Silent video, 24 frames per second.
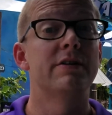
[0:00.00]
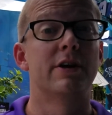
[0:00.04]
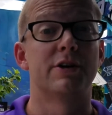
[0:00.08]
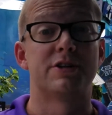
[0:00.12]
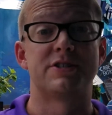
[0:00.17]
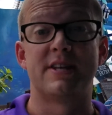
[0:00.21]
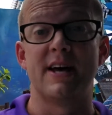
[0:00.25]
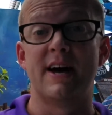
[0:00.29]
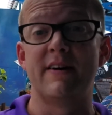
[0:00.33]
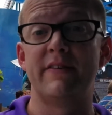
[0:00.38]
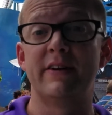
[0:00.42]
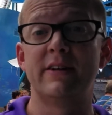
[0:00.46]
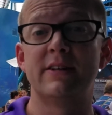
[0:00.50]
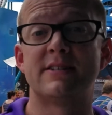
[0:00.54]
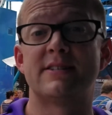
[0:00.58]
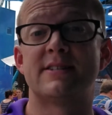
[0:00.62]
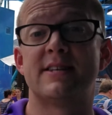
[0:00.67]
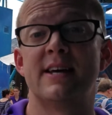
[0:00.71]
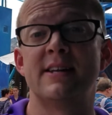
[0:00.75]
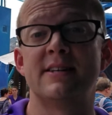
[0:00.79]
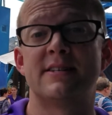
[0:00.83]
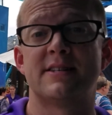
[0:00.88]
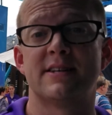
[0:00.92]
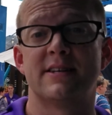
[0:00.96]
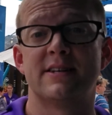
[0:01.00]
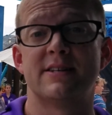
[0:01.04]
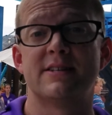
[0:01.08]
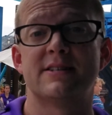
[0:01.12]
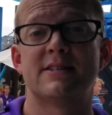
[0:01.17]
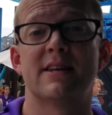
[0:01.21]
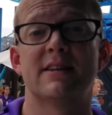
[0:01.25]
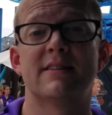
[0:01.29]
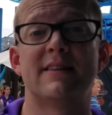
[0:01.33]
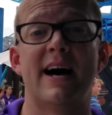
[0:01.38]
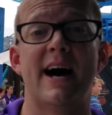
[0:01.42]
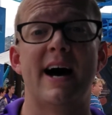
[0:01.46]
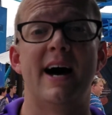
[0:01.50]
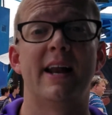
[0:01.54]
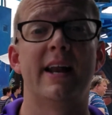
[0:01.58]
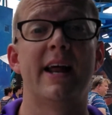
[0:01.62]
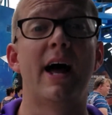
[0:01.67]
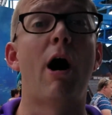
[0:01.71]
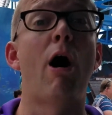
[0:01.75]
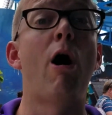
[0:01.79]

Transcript: There's 7 senses that